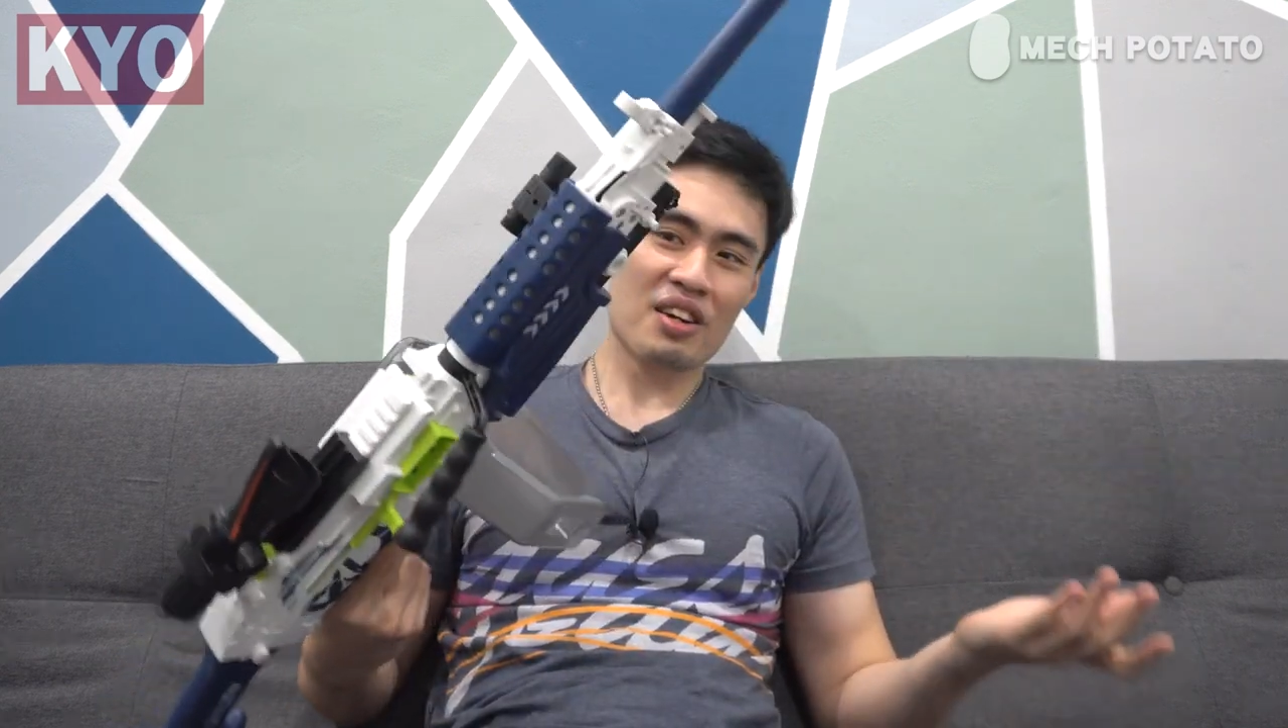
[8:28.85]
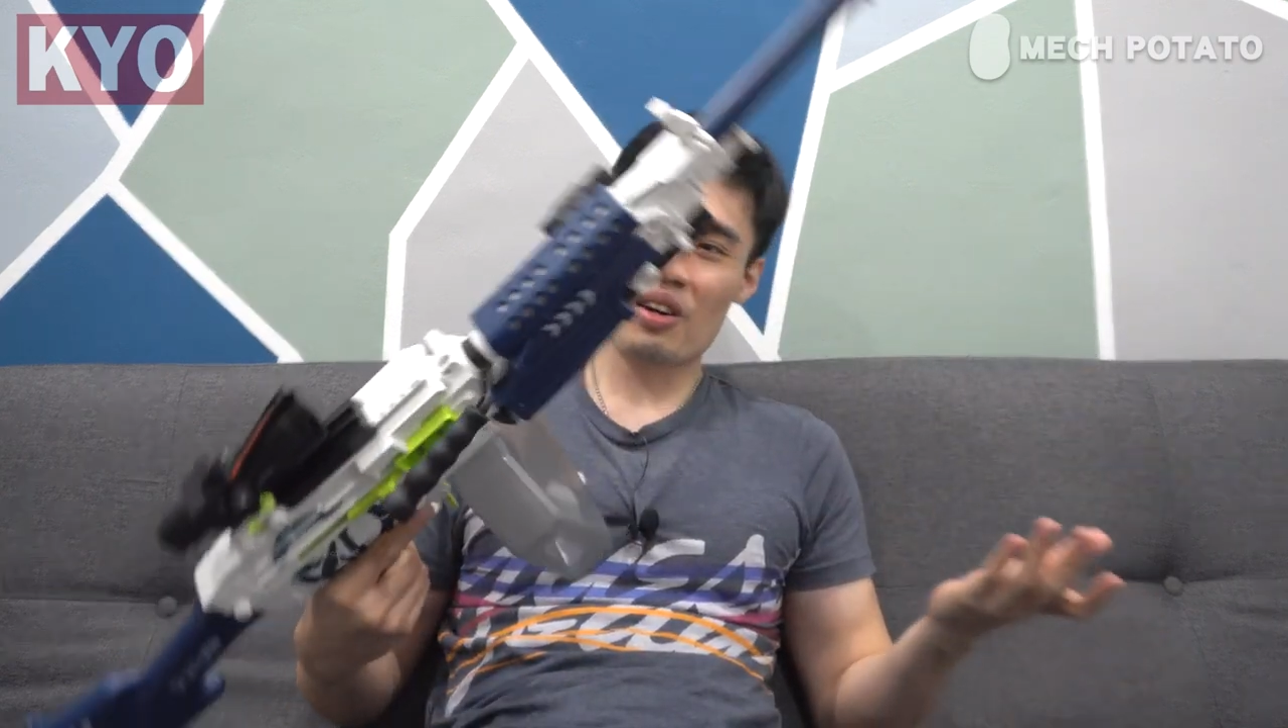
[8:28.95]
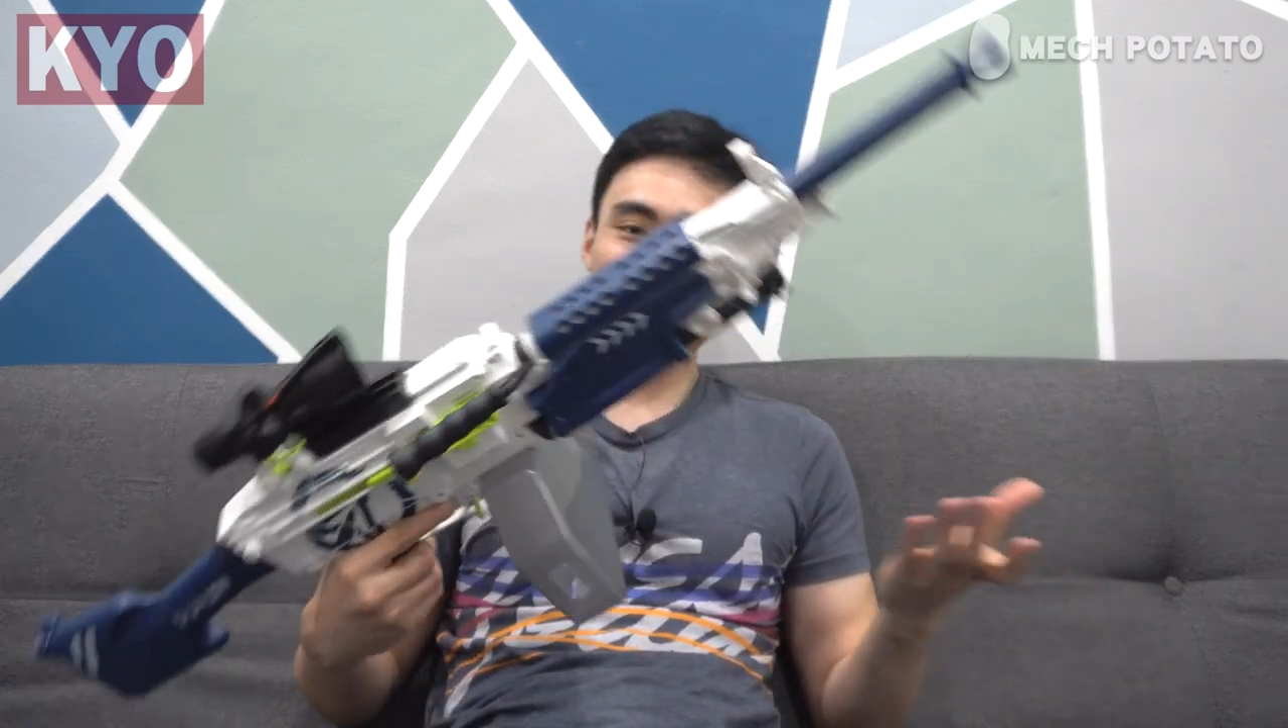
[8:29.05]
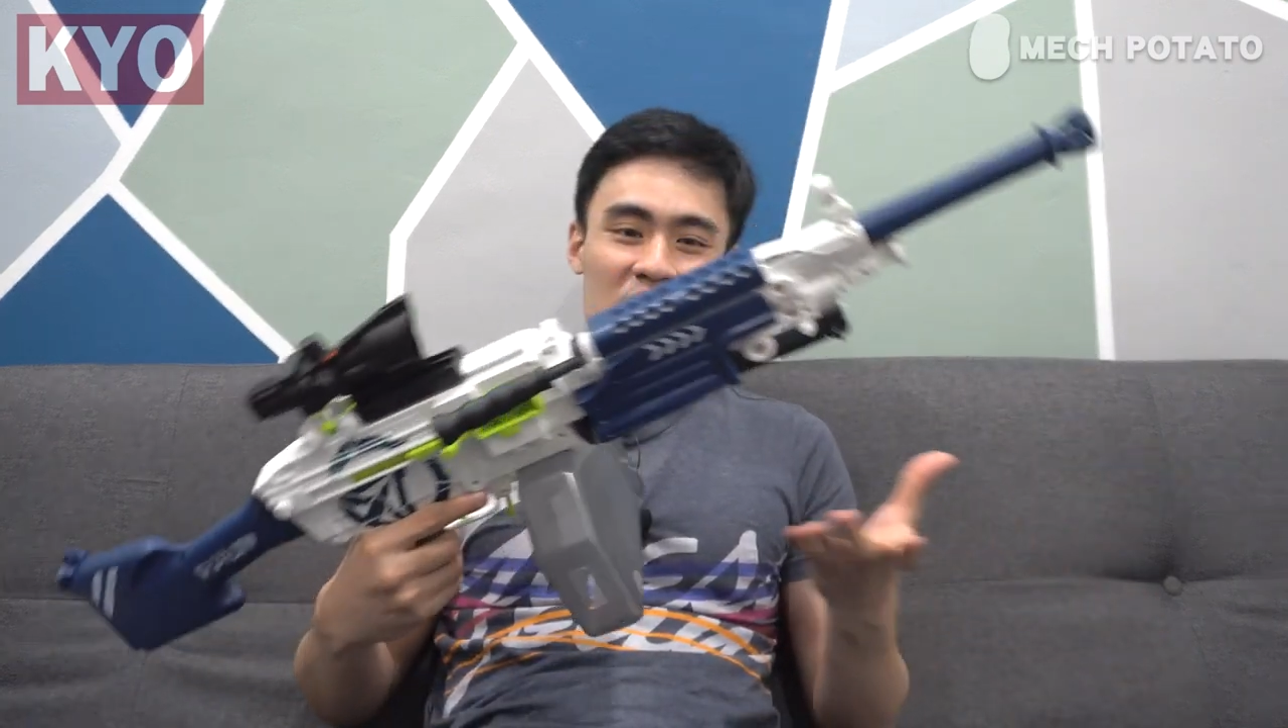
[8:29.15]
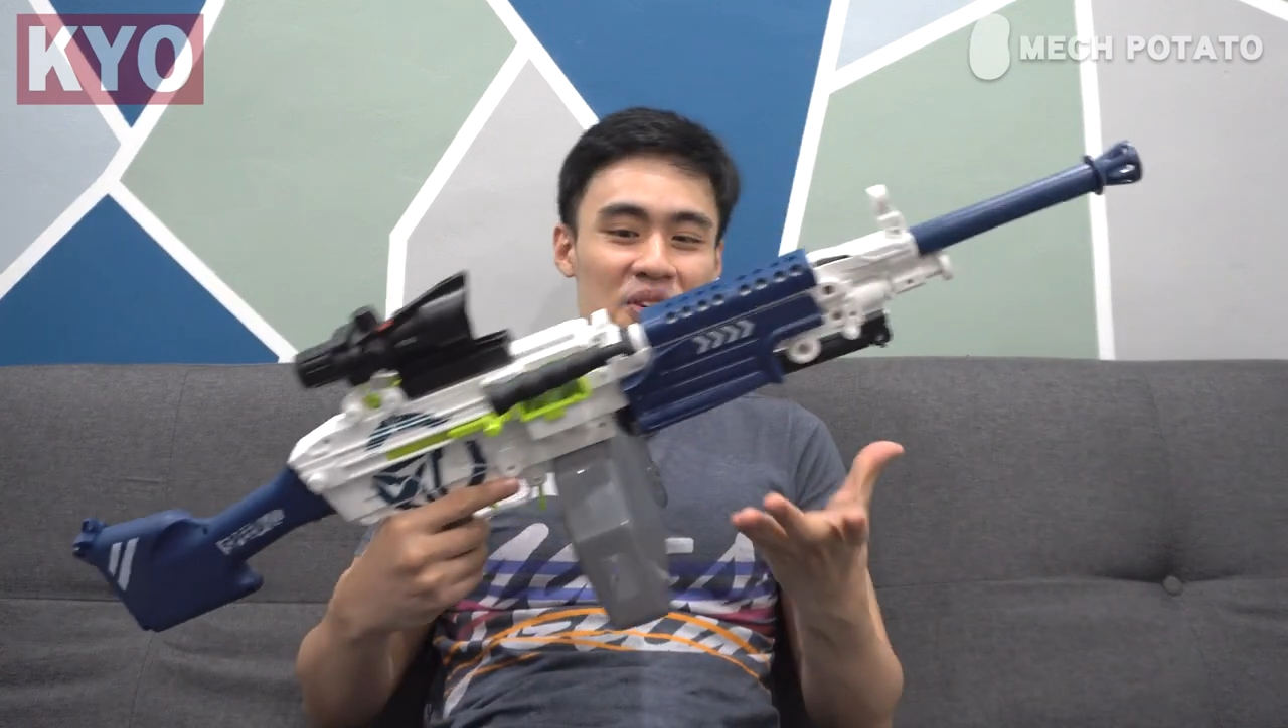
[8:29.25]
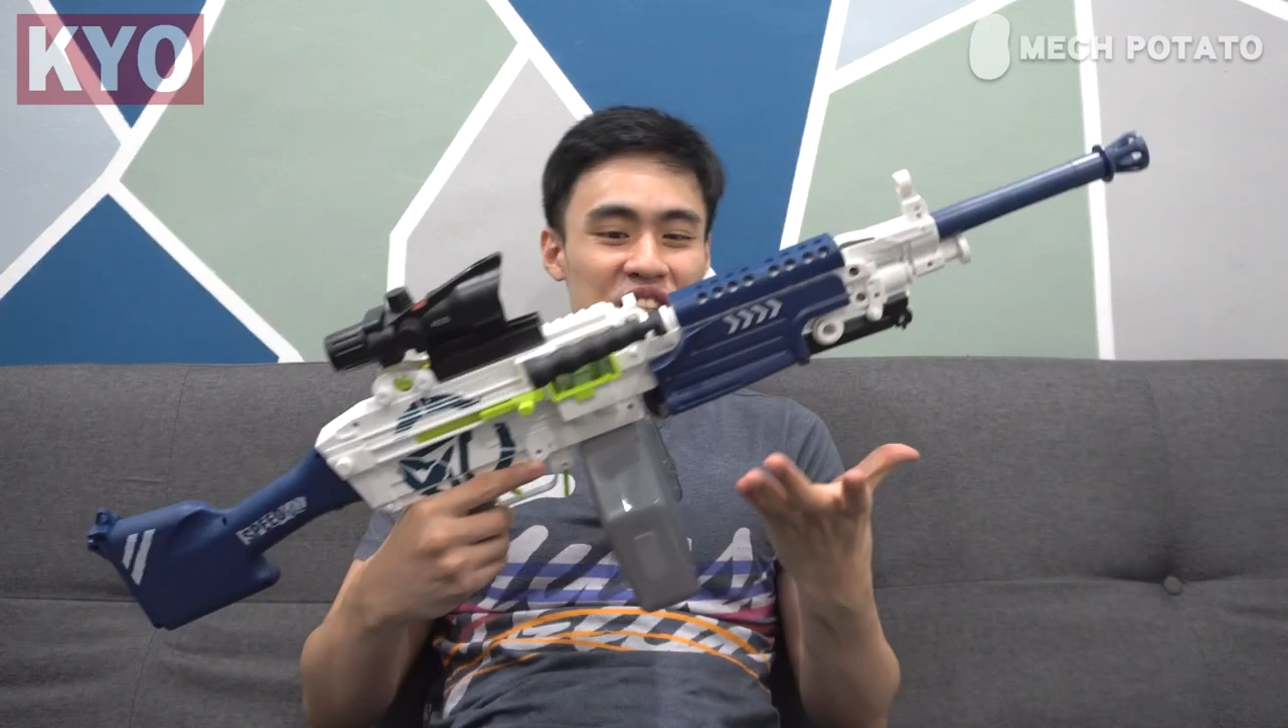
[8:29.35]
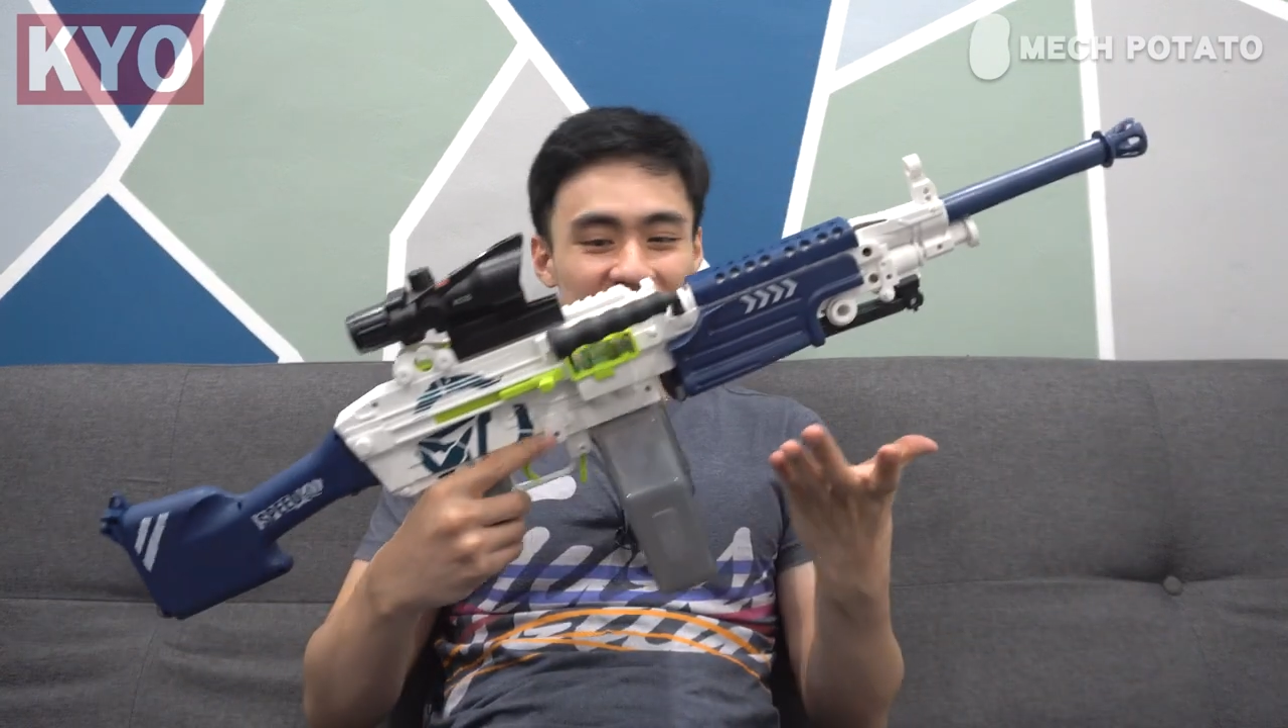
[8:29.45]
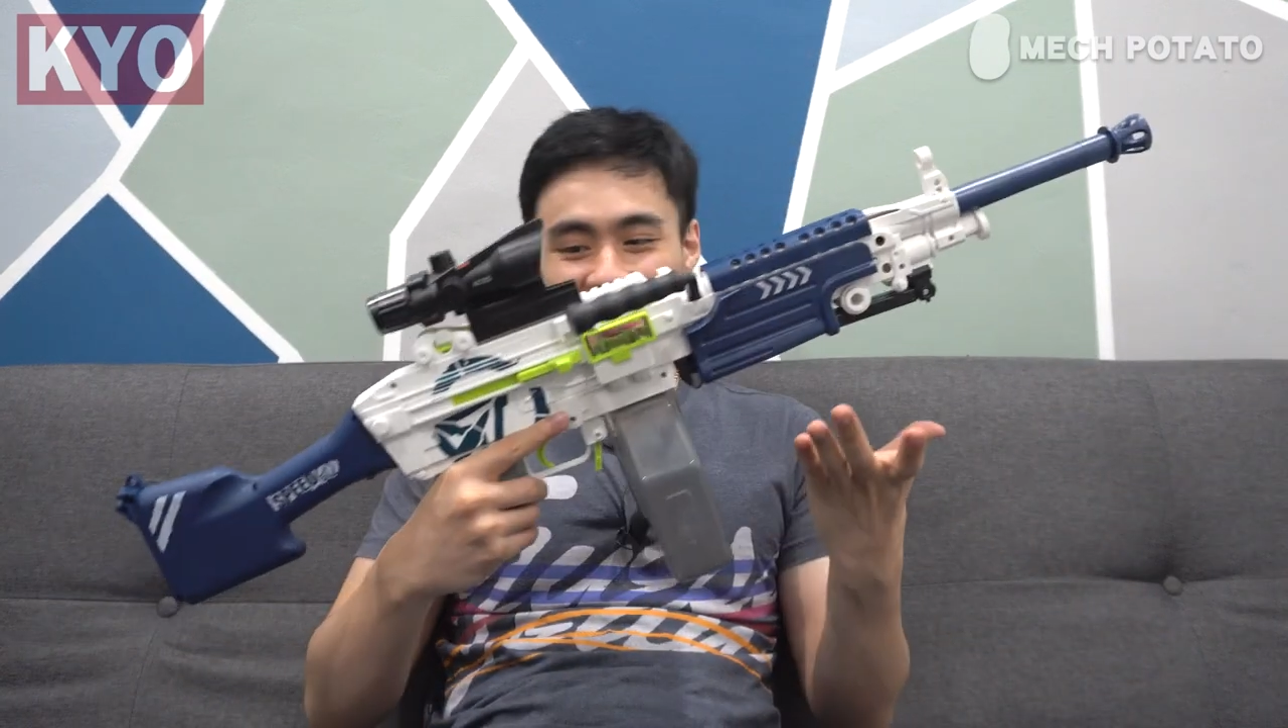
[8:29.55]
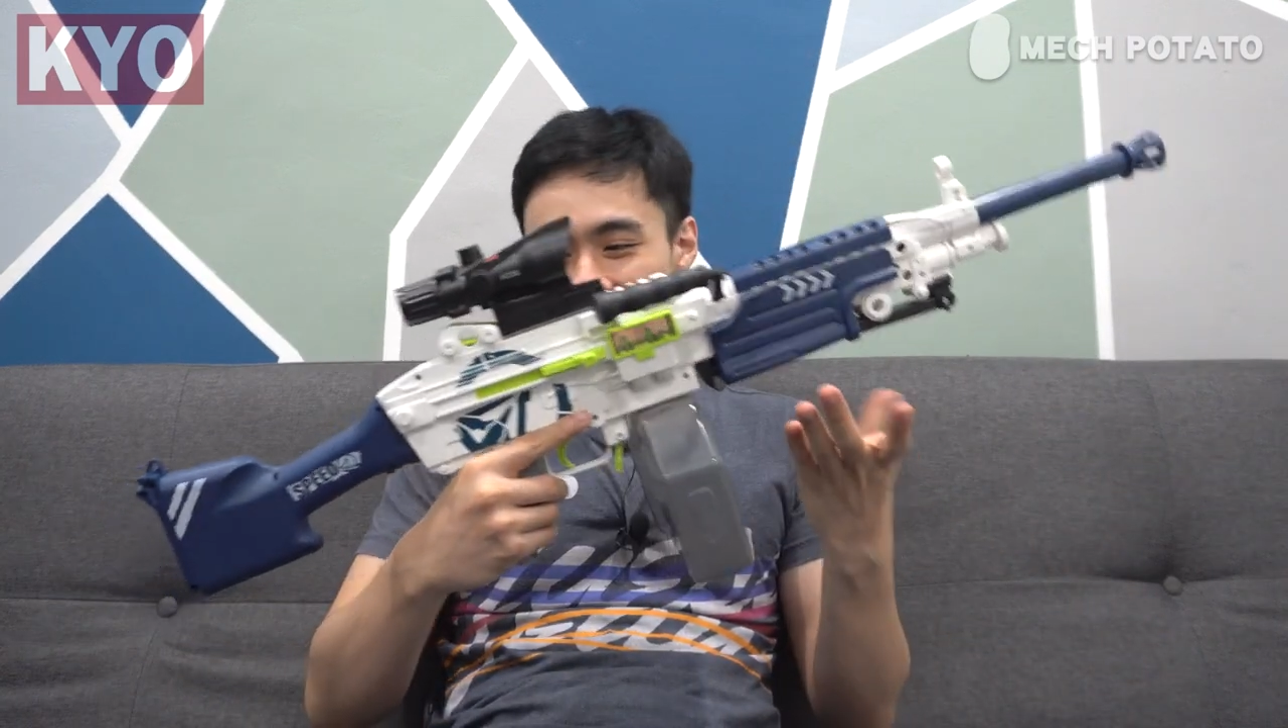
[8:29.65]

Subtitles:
conclusion,